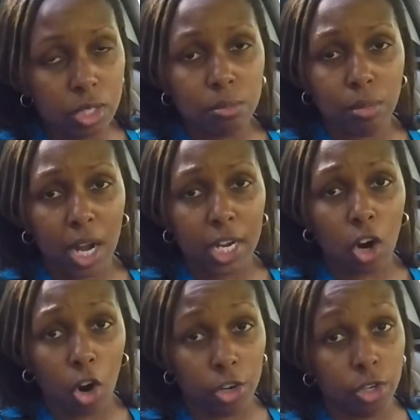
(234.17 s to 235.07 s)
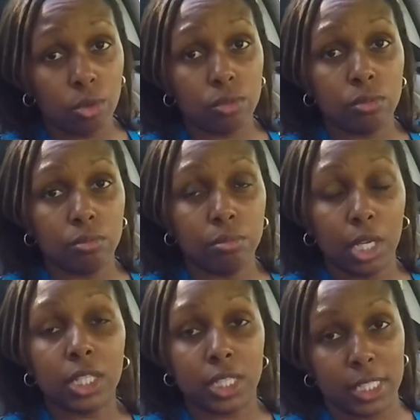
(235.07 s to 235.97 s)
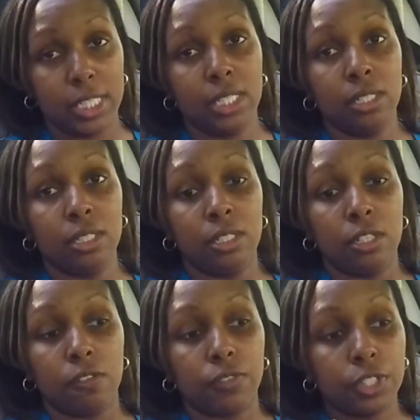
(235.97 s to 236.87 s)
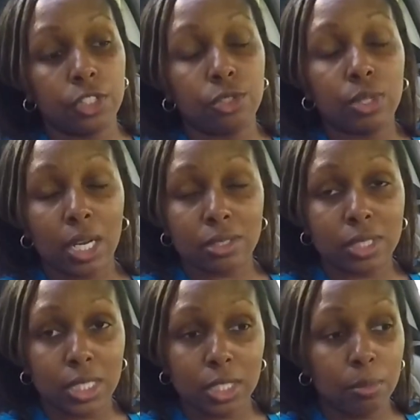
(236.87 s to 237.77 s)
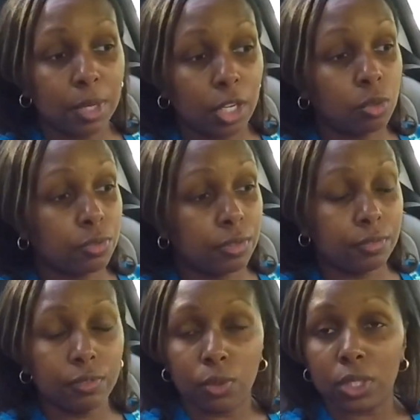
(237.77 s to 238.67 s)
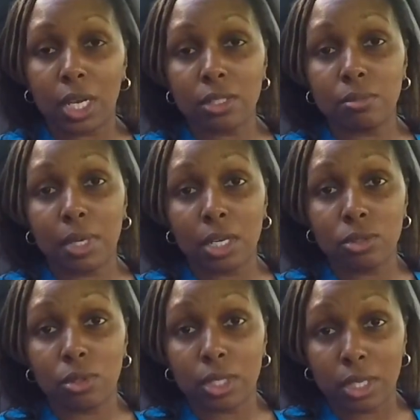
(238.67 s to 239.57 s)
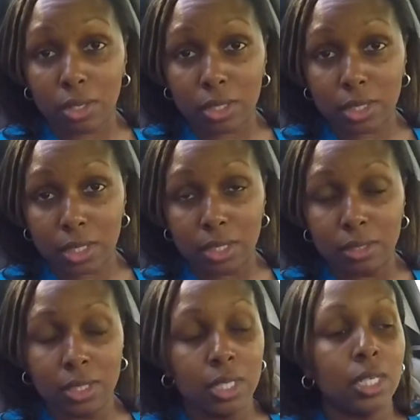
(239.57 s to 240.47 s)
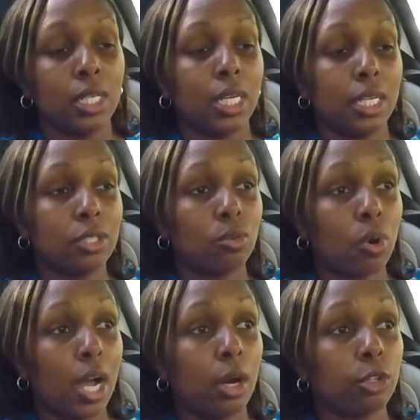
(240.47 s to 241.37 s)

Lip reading: my car note monthly for this 2010 Camaro with 54,000 miles on it currently is around